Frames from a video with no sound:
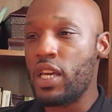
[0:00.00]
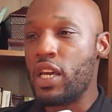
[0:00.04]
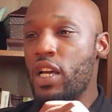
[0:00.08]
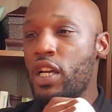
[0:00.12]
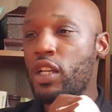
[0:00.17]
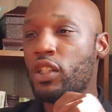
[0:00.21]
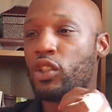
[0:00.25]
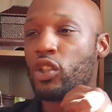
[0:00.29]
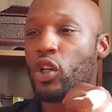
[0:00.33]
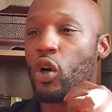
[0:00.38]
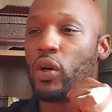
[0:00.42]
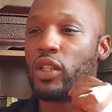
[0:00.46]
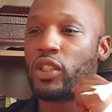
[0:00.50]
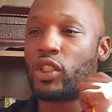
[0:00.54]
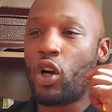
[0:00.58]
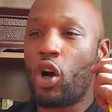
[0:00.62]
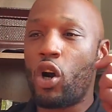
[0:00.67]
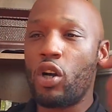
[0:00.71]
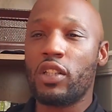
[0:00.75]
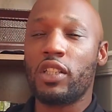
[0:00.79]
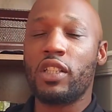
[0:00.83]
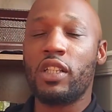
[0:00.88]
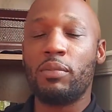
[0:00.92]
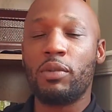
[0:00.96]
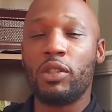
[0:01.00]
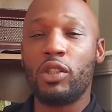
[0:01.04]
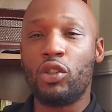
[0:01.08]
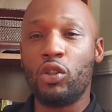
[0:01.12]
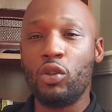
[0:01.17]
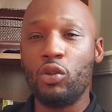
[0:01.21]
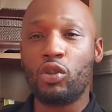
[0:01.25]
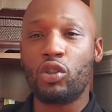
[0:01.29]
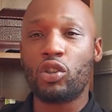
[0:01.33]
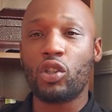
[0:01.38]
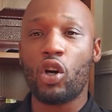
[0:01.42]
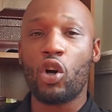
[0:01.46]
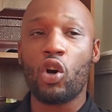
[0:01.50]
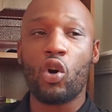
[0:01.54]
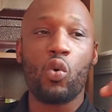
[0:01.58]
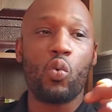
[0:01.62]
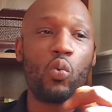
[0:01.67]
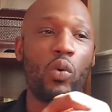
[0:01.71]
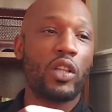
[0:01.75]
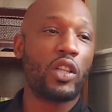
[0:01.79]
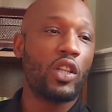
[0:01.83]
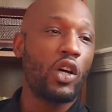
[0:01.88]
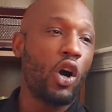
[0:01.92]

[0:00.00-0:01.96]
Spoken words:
So it's hard for them to do so with